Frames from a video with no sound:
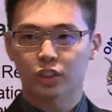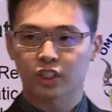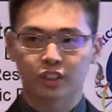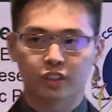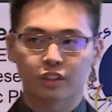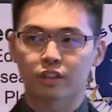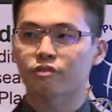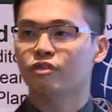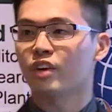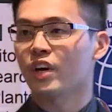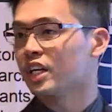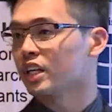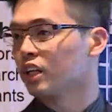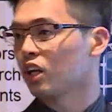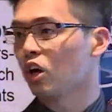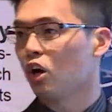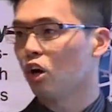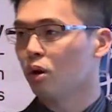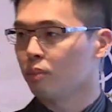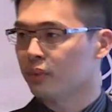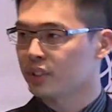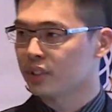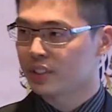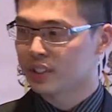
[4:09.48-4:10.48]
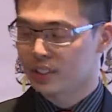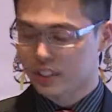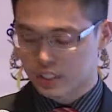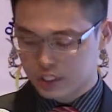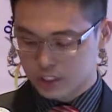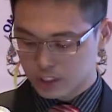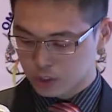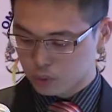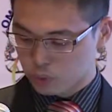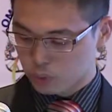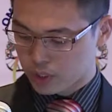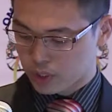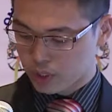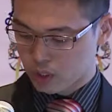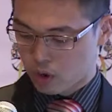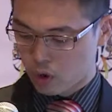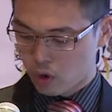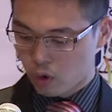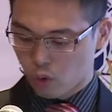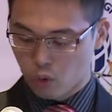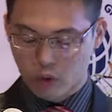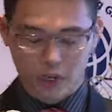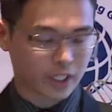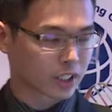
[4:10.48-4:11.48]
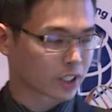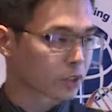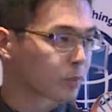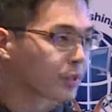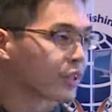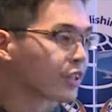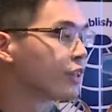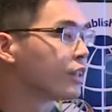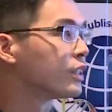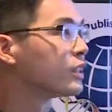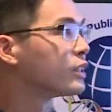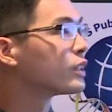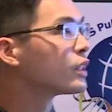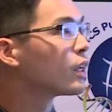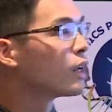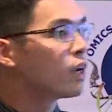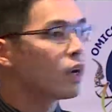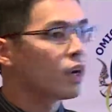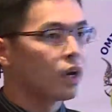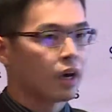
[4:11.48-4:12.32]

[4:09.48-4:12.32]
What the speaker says: which is a very common disease we all experience,